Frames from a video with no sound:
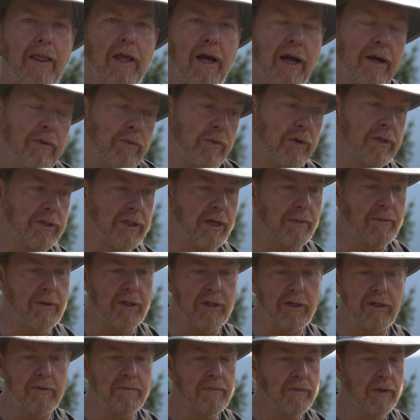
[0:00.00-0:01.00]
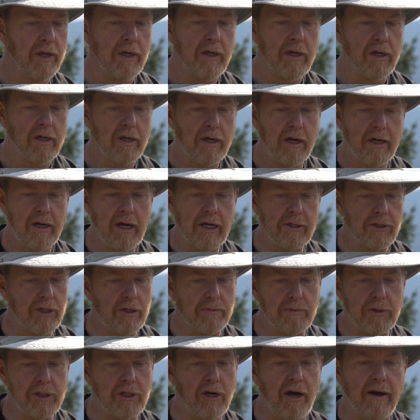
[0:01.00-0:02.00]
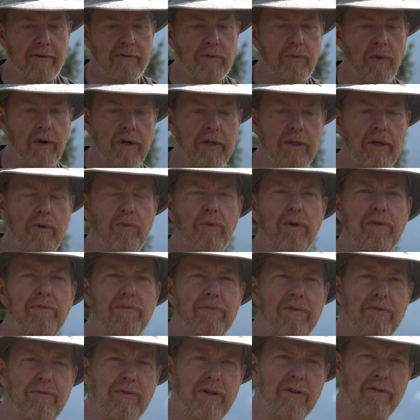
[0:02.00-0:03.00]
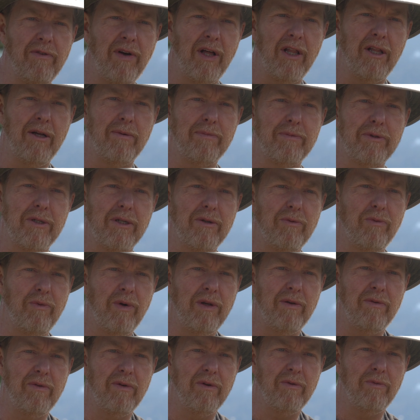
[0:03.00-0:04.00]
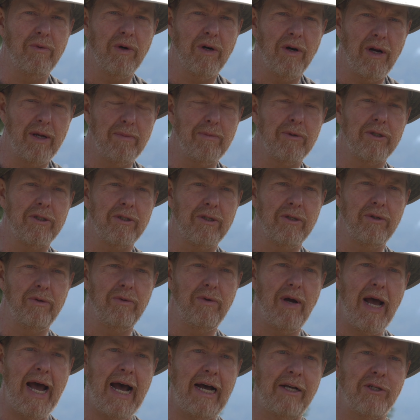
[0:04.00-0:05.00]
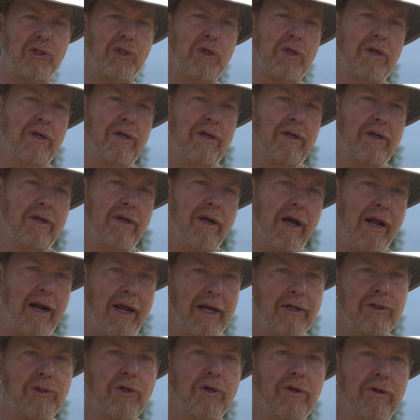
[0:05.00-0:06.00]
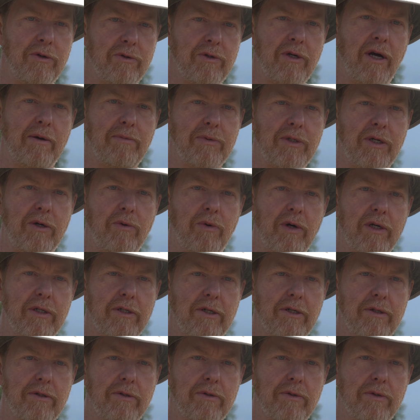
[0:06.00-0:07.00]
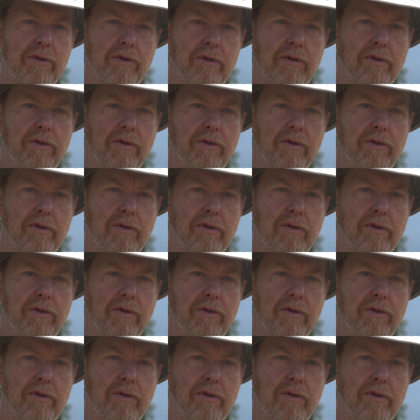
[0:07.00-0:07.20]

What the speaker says: And with some of the custom software that we've developed, we were able to ask and answer new types of questions.